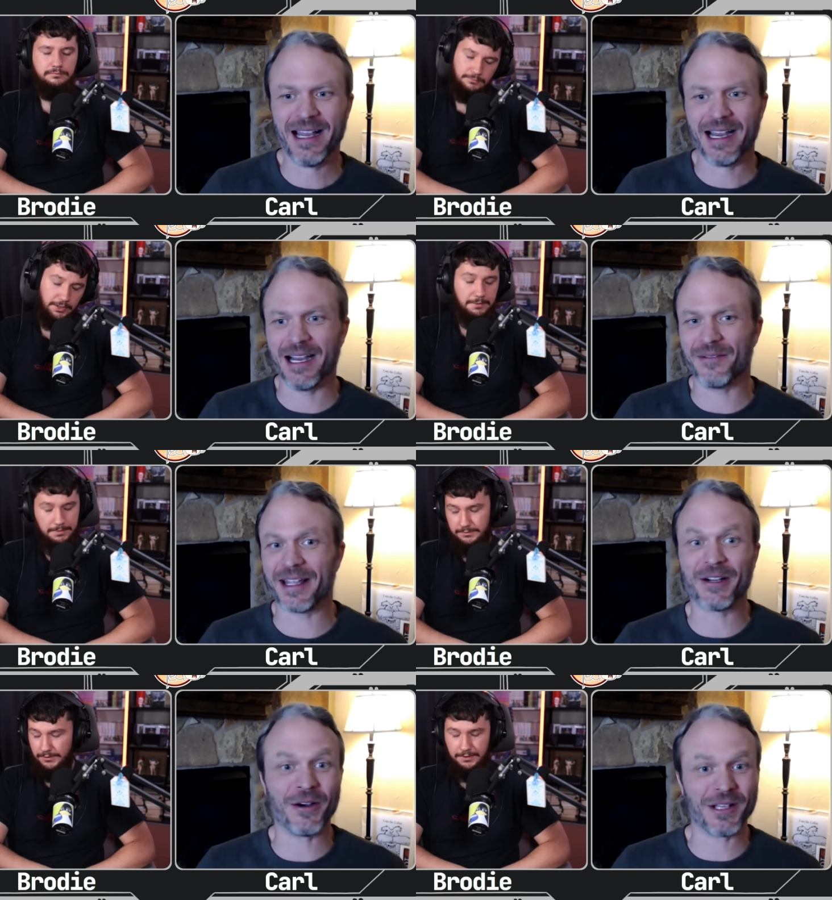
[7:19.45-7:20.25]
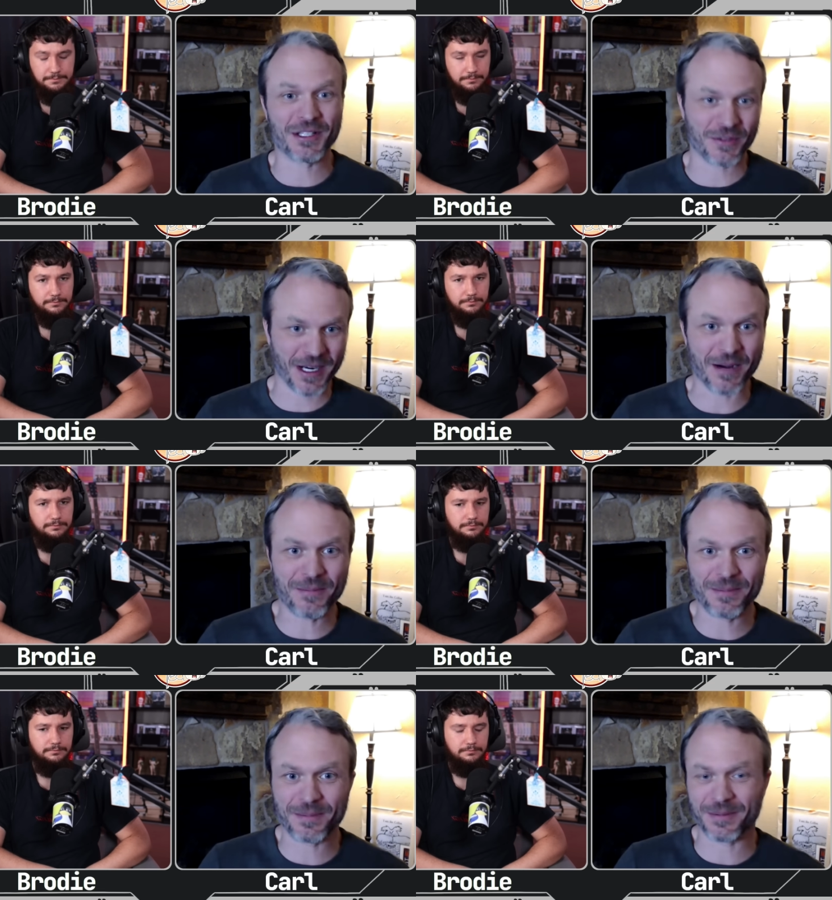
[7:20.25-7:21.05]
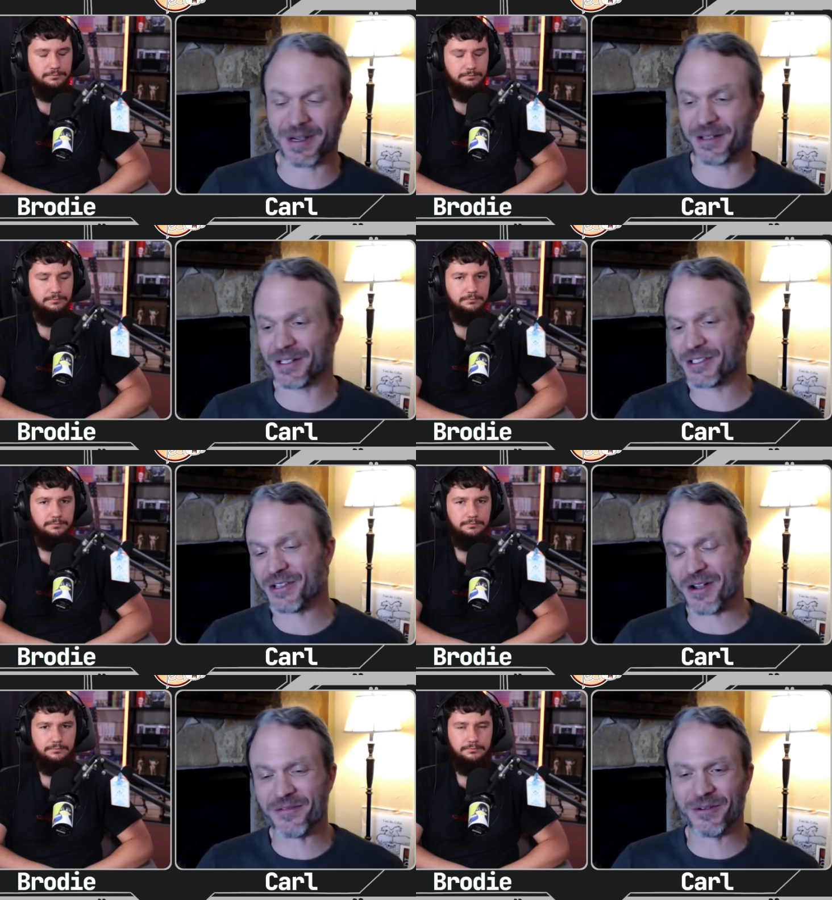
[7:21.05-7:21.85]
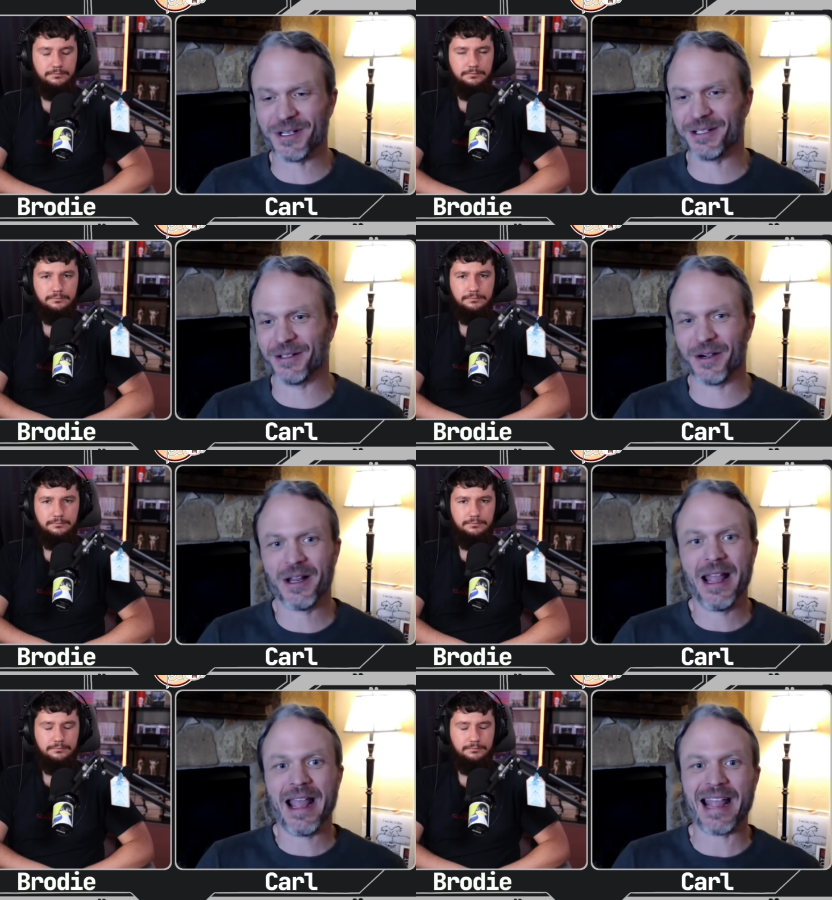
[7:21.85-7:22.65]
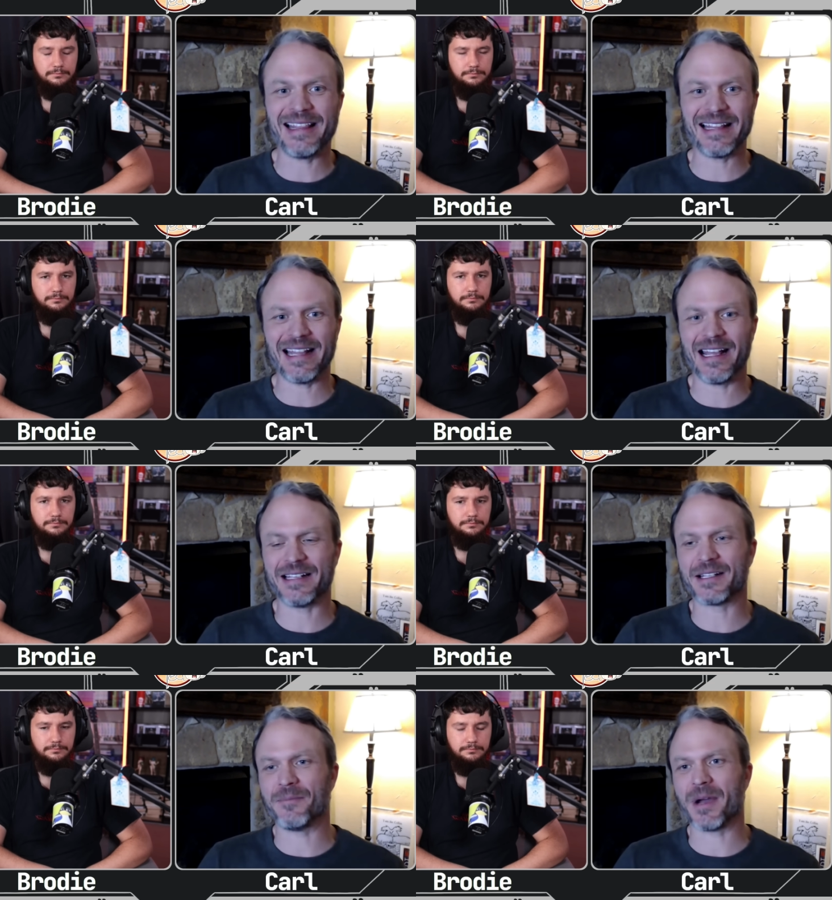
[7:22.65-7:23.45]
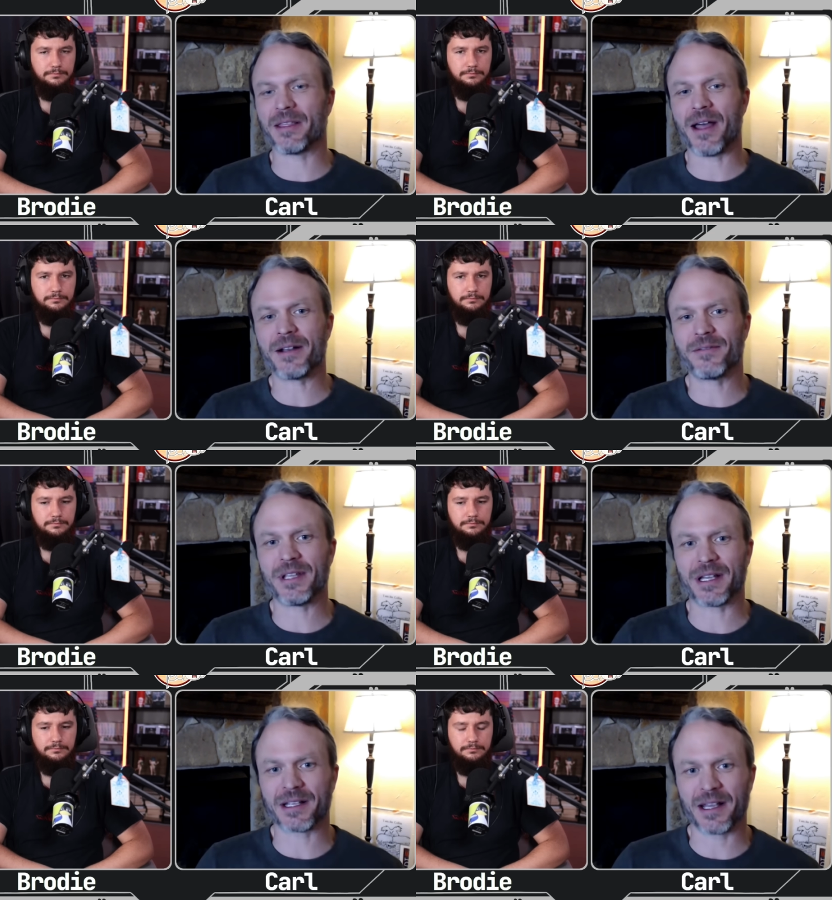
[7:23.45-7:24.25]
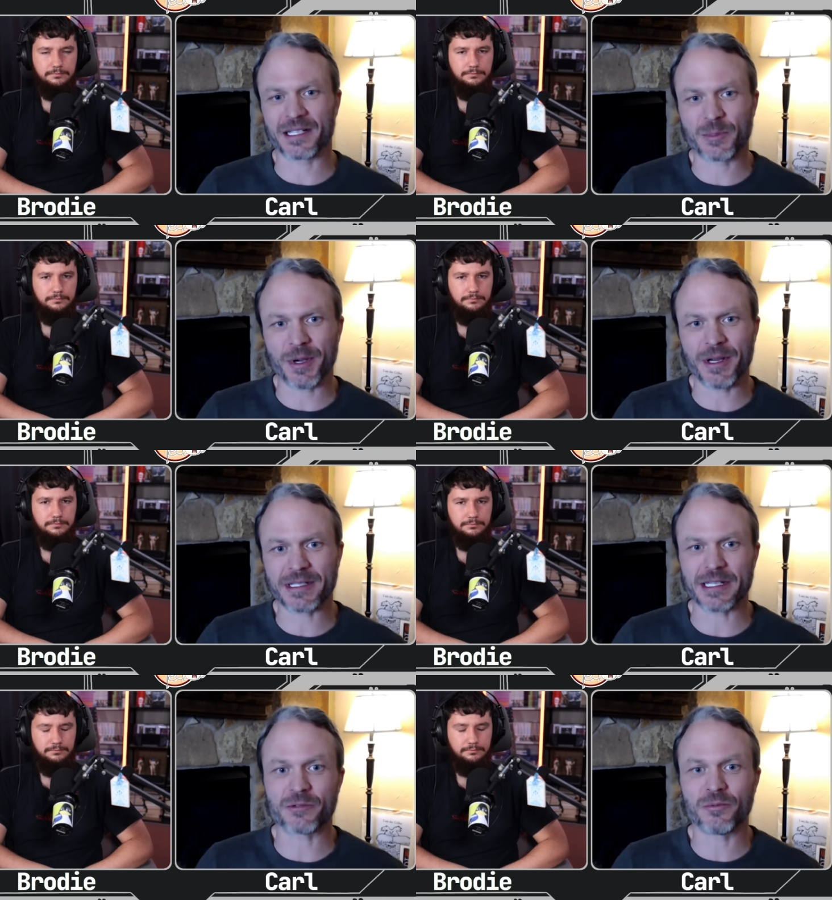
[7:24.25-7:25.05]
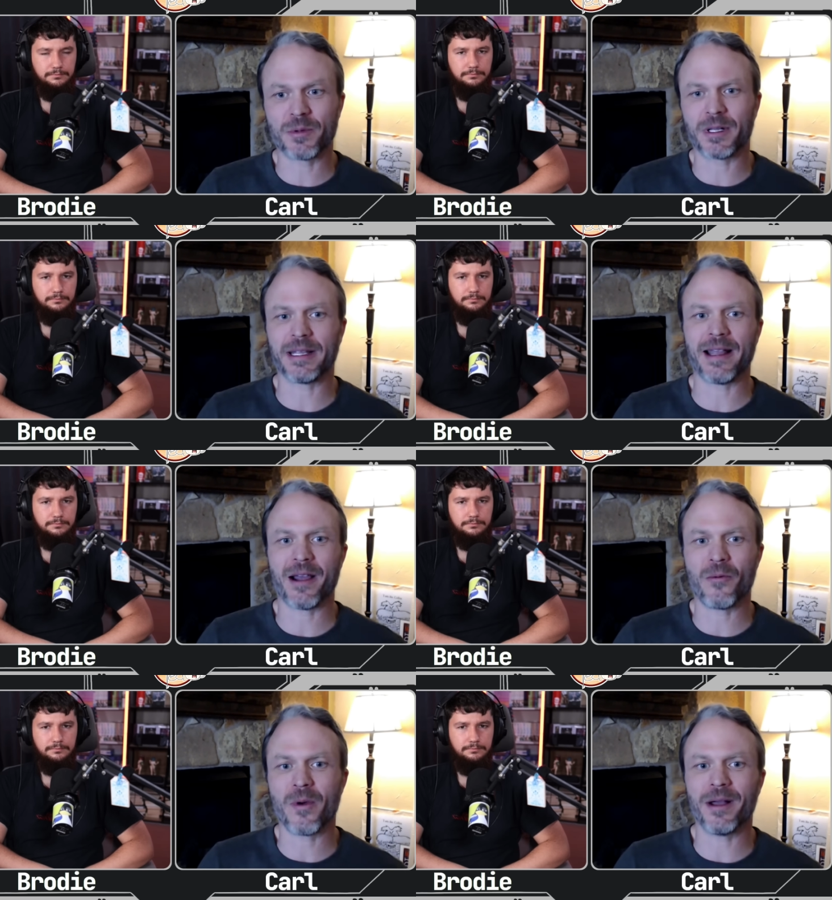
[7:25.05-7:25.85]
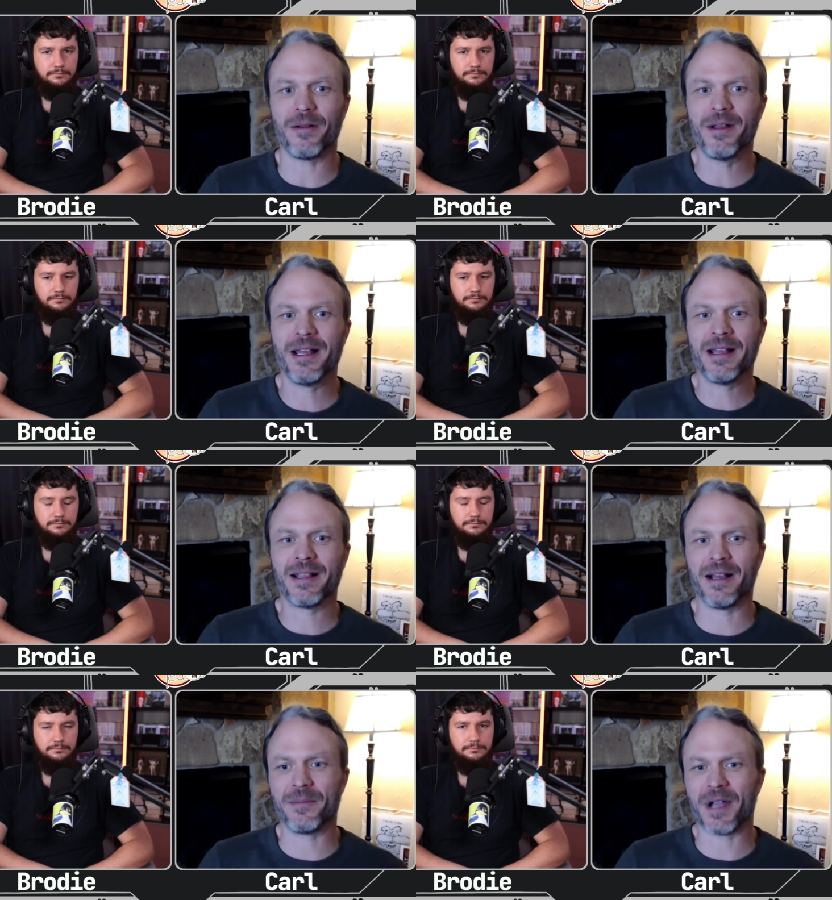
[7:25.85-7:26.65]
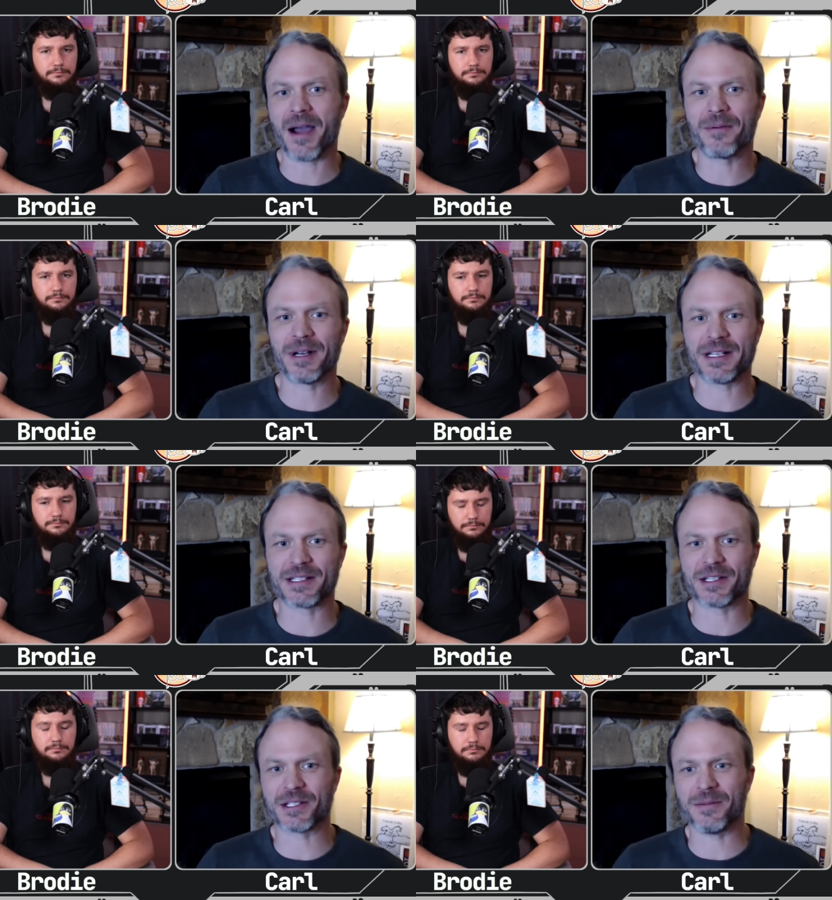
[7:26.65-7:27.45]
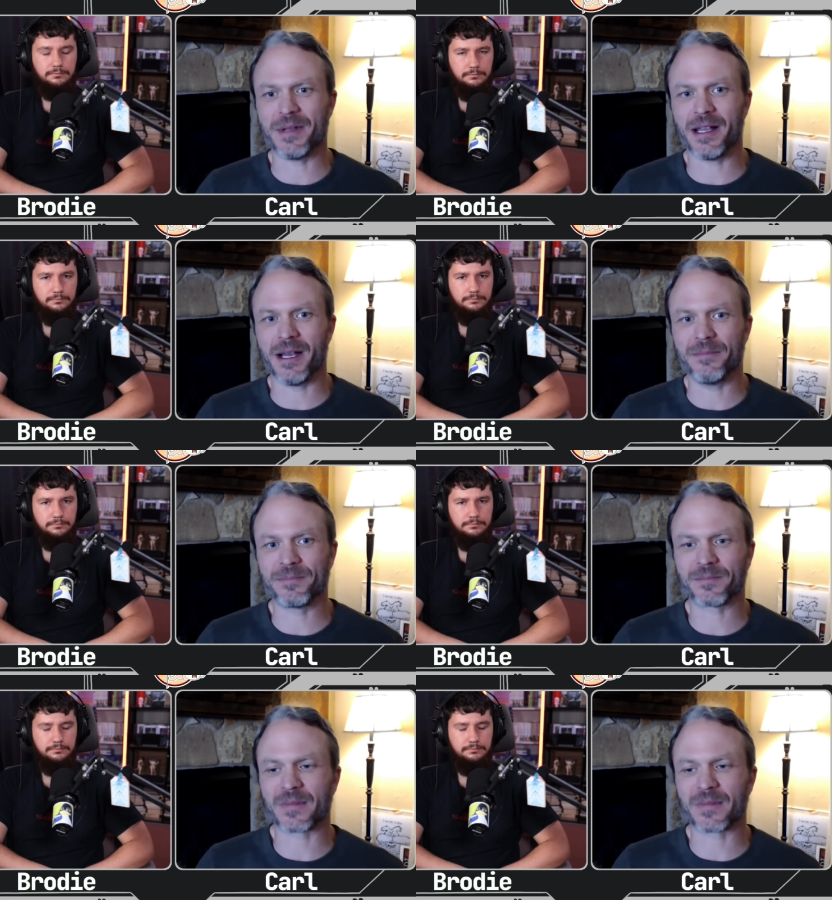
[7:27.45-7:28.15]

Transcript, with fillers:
Speaker 1: Okay, um, they call us for help, whether it's software or and and um, a lot of the experience is really how well um, the operating system um,